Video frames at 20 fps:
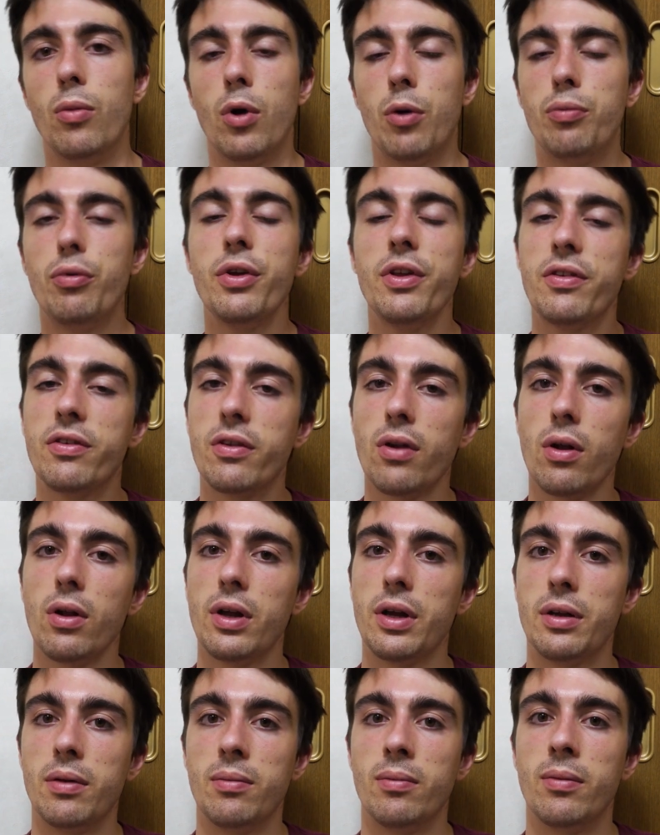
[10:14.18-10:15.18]
pretty
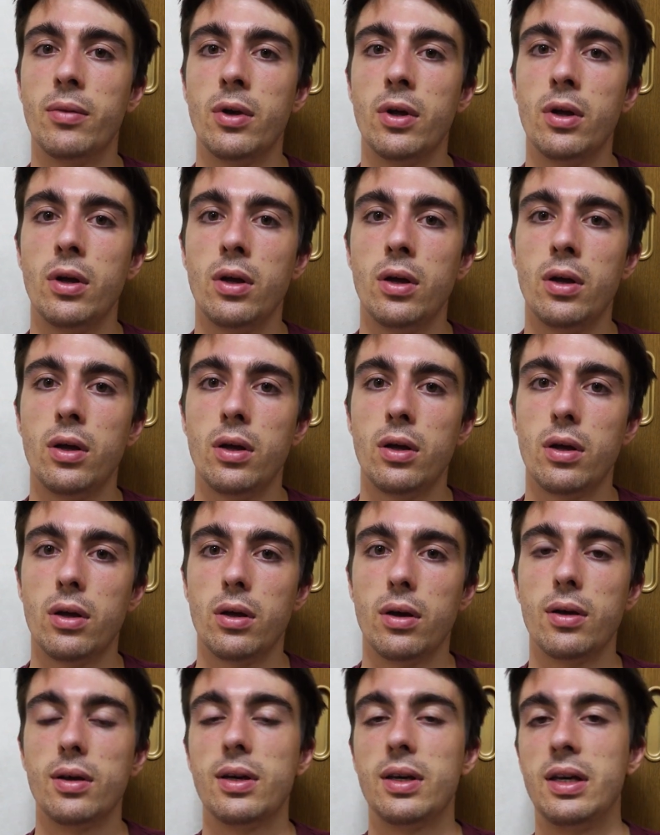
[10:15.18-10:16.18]
solid
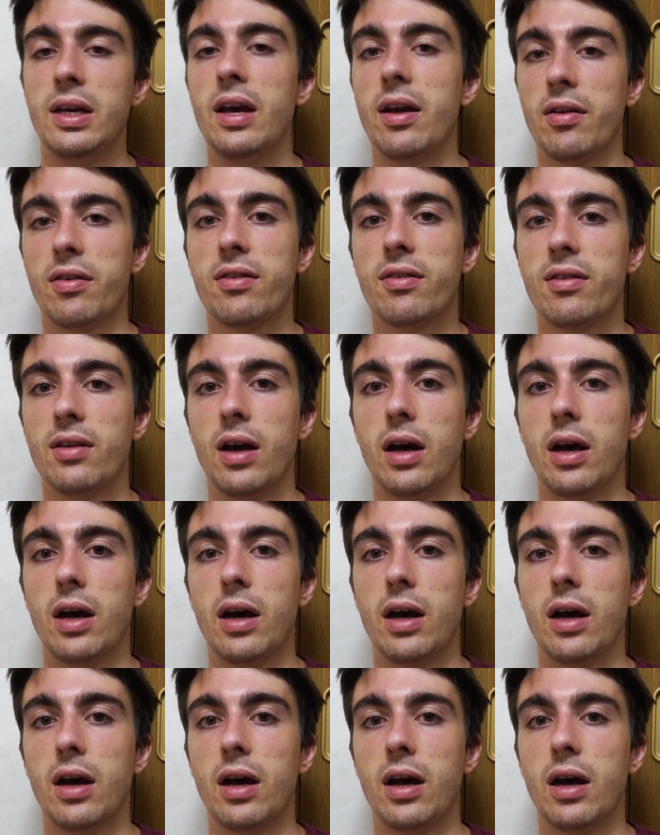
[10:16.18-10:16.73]
guess